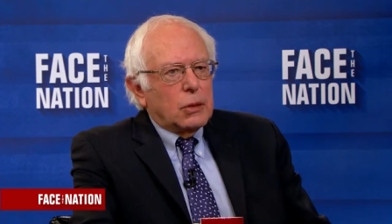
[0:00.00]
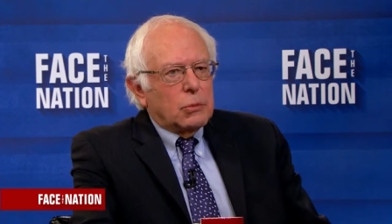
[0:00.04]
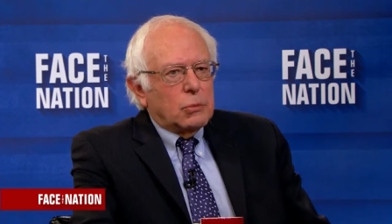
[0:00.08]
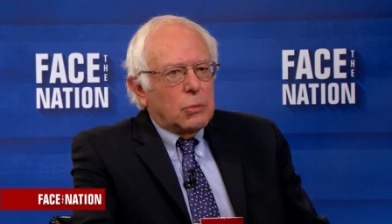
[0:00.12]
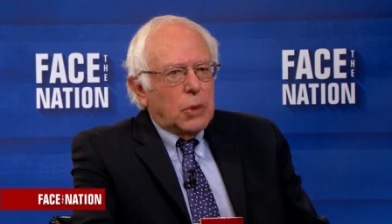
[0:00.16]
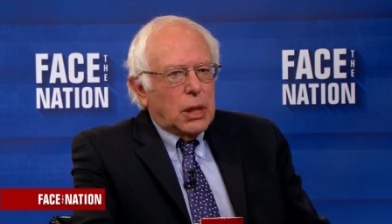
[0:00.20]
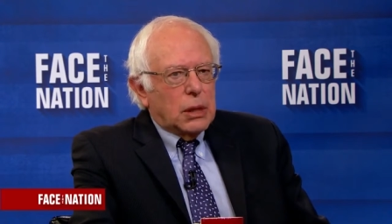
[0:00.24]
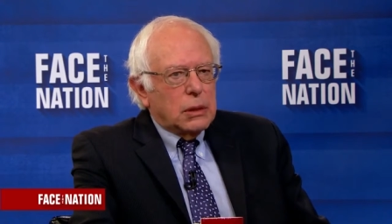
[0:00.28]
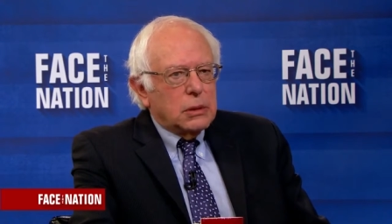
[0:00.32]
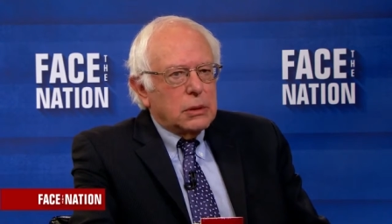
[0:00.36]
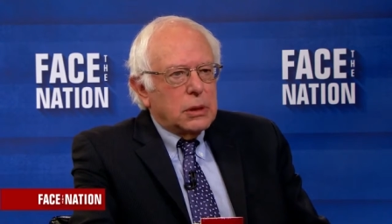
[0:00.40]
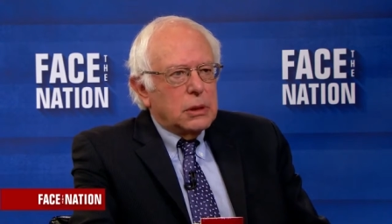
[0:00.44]

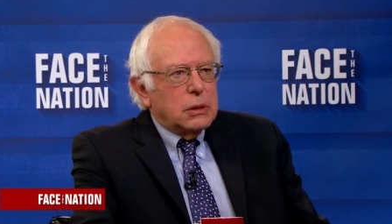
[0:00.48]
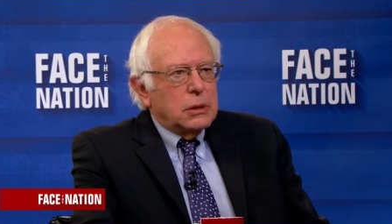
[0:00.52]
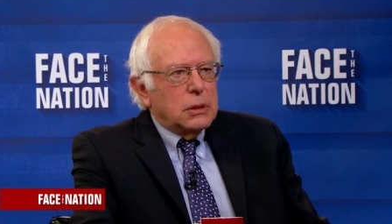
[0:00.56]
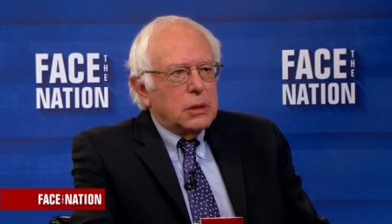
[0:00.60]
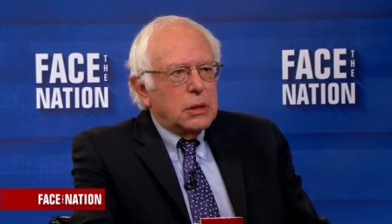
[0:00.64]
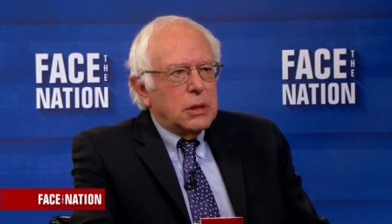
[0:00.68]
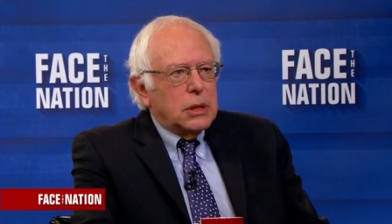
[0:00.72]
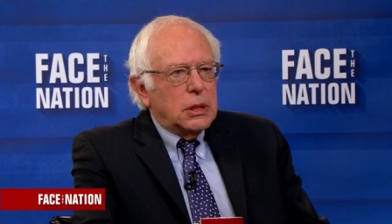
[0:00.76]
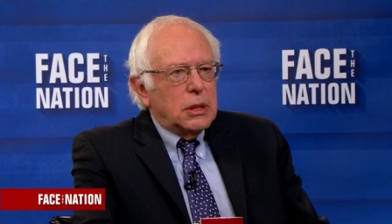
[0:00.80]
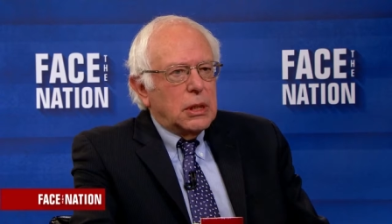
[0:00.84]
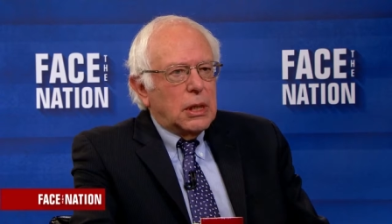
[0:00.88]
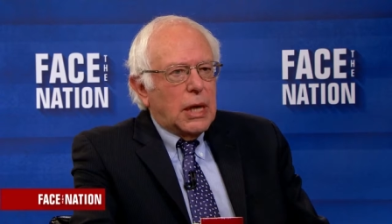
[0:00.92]
Well, in
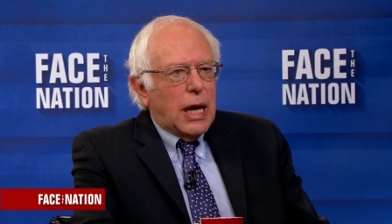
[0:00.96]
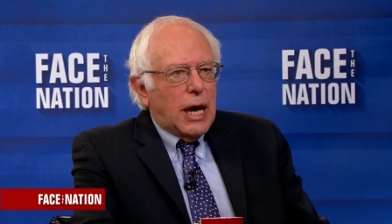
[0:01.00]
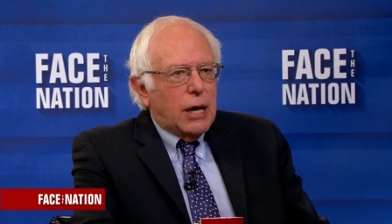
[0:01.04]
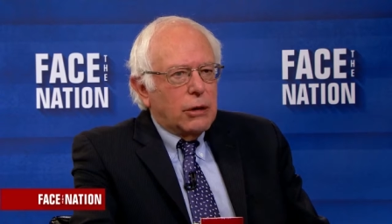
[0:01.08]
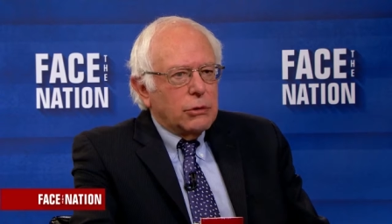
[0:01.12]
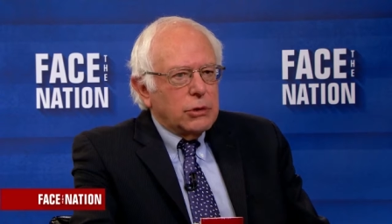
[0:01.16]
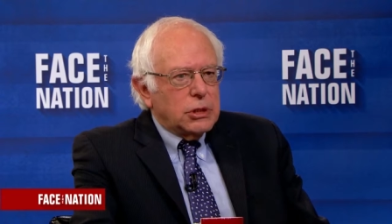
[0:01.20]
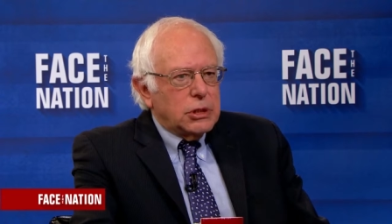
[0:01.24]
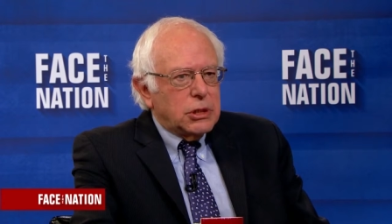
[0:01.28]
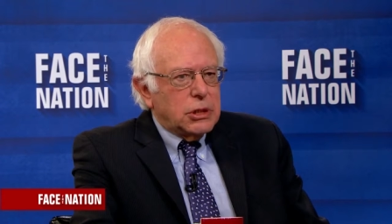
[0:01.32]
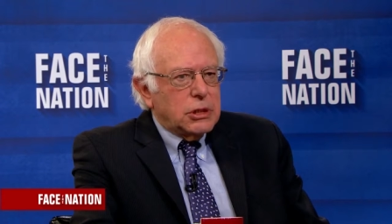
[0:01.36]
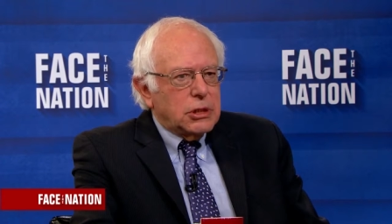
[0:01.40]
the
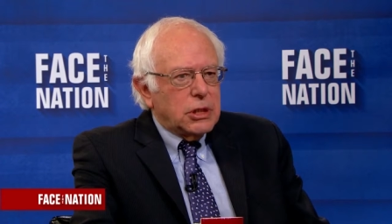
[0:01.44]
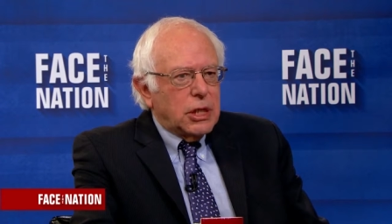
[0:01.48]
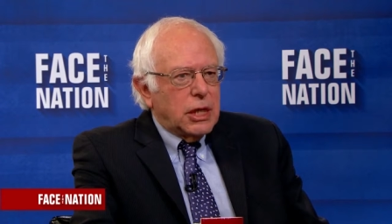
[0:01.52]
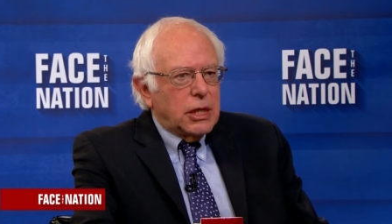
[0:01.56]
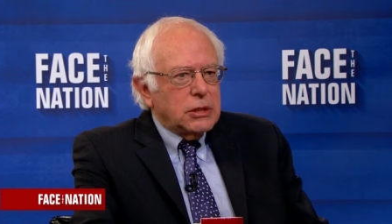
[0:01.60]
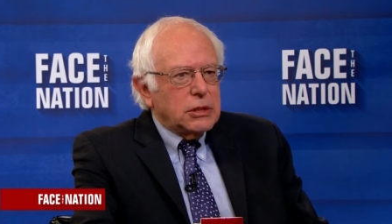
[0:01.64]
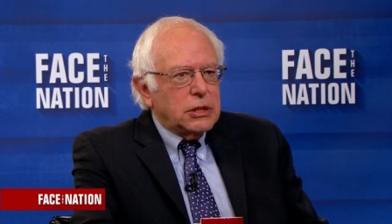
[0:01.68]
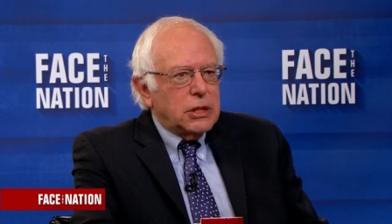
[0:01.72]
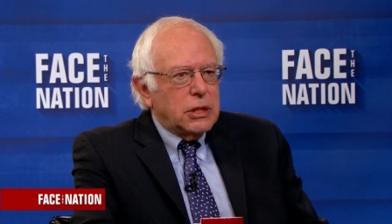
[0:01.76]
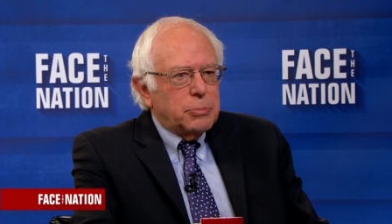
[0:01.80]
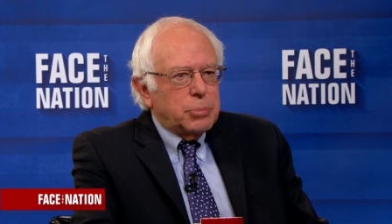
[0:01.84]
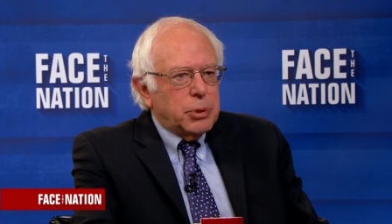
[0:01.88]
House, it's
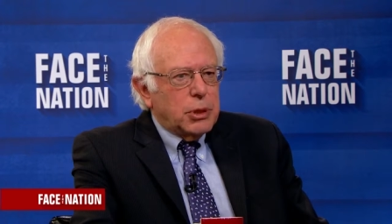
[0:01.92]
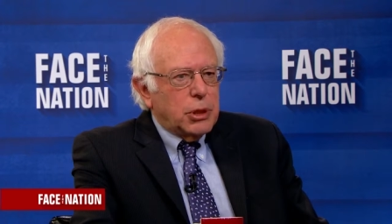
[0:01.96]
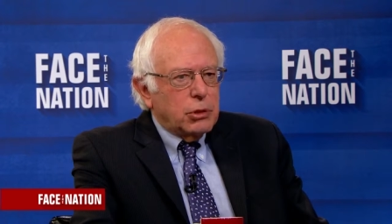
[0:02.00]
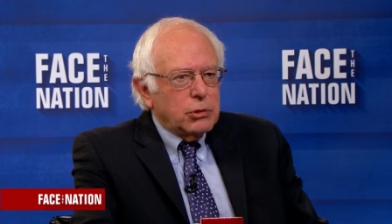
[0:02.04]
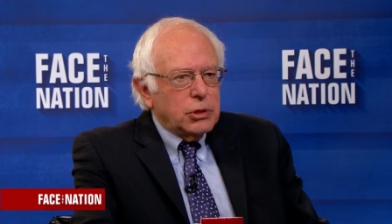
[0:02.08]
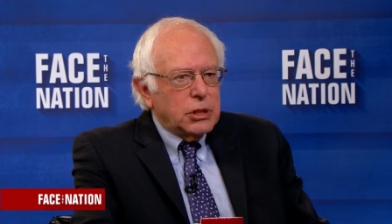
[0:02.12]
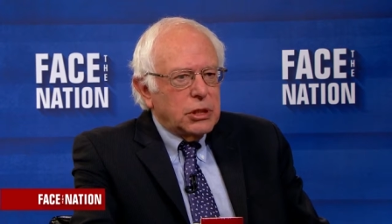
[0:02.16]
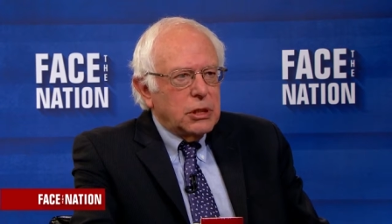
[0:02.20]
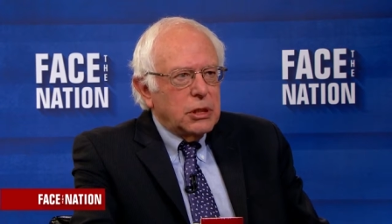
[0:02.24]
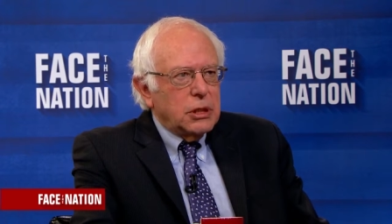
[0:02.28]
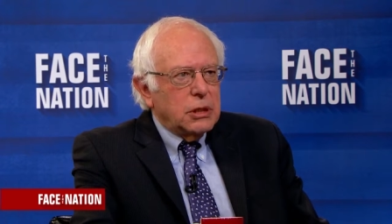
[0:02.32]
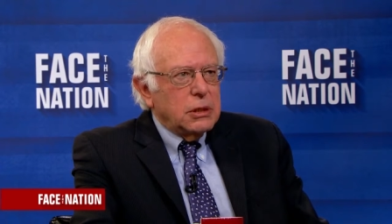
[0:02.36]
Nancy
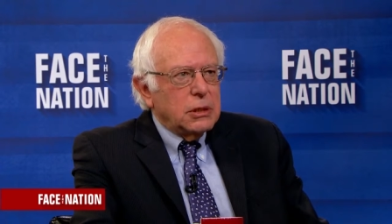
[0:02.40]
Pelosi.